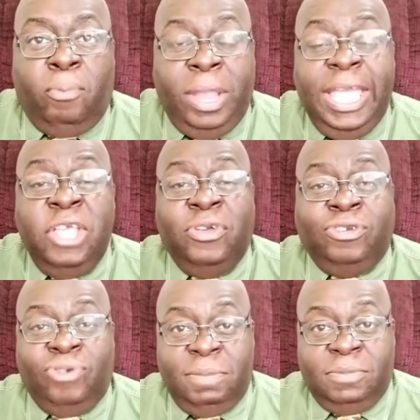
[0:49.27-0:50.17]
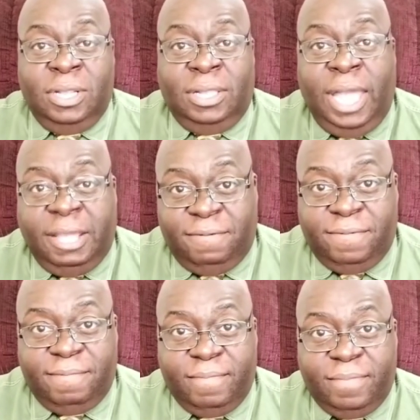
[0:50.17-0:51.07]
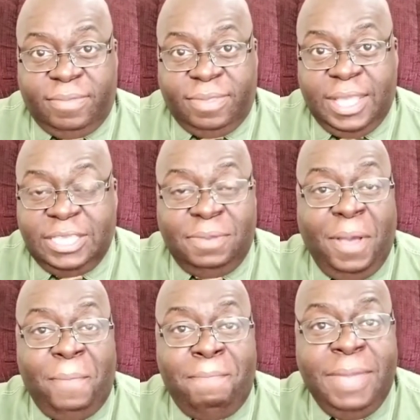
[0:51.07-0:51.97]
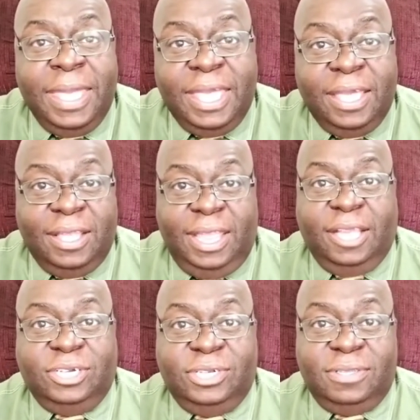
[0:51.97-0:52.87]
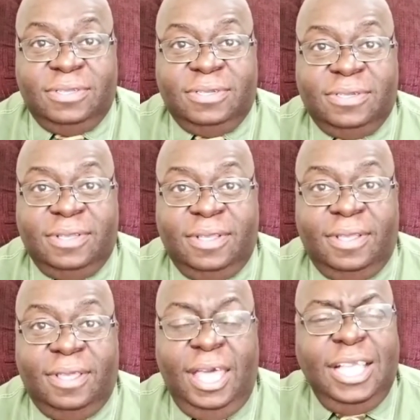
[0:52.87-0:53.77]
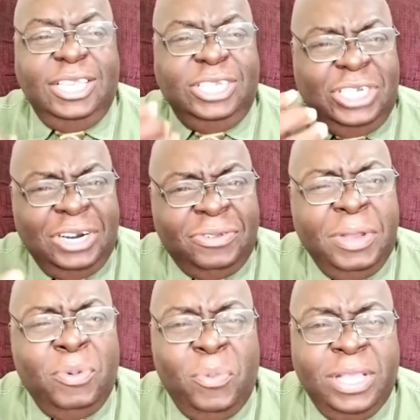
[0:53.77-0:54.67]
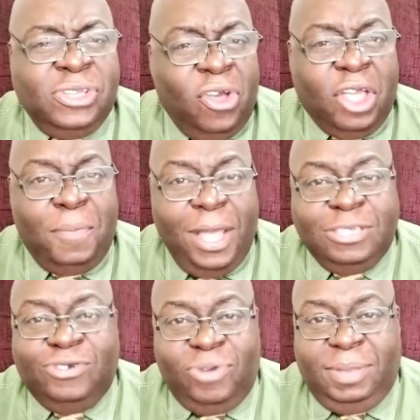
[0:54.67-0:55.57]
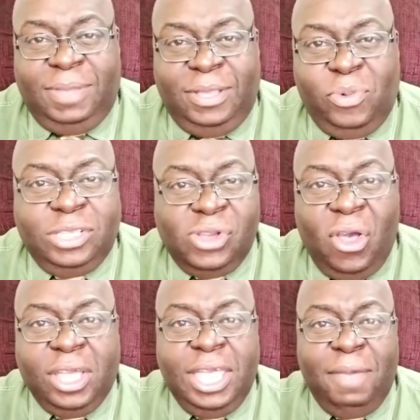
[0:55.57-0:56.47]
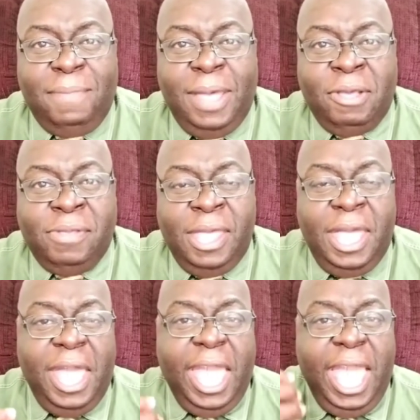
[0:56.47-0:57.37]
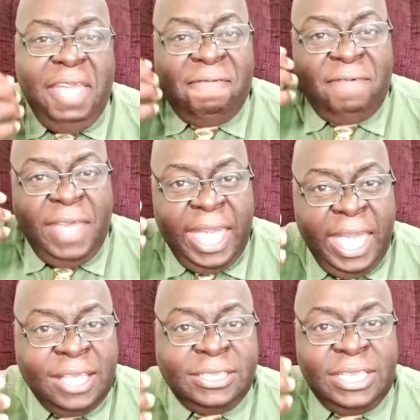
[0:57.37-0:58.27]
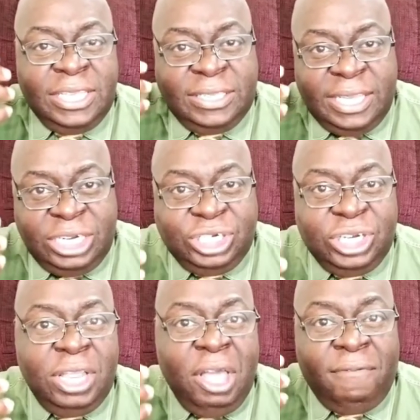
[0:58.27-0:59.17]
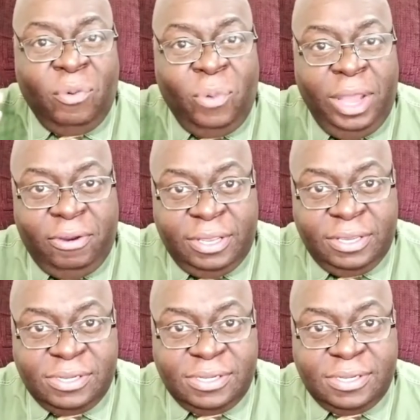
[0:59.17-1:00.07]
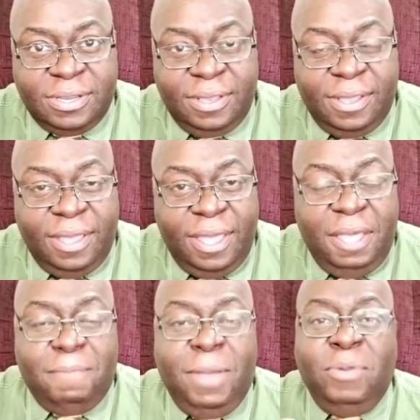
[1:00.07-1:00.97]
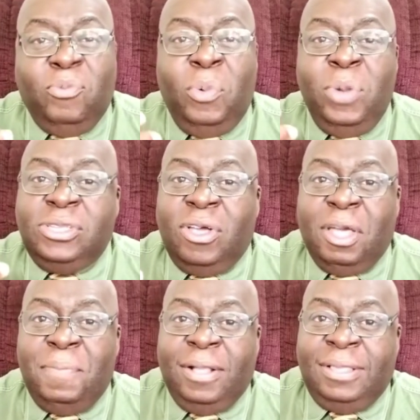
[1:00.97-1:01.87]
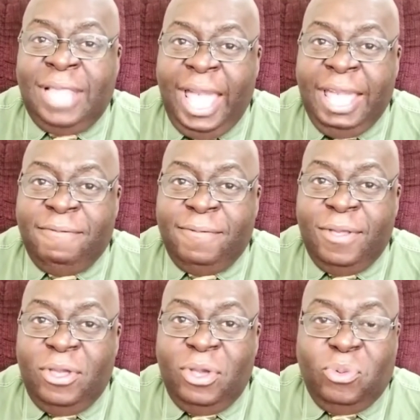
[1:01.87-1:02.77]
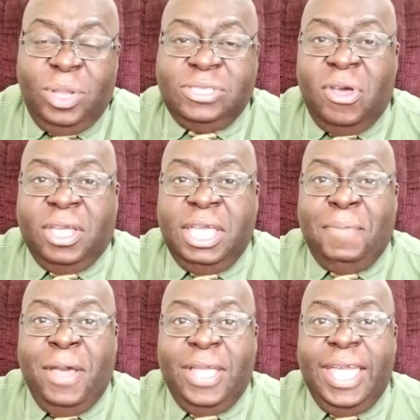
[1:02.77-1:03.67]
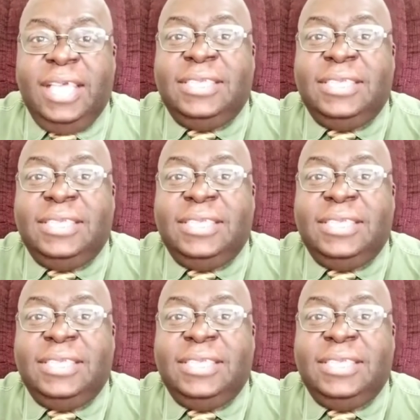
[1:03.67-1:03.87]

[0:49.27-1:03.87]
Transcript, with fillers: Bringing your dream to life is about making connections. Generally, when we talk about dreaming, we're talking about a vague sensation of awareness. But when we talk about life, we're talking about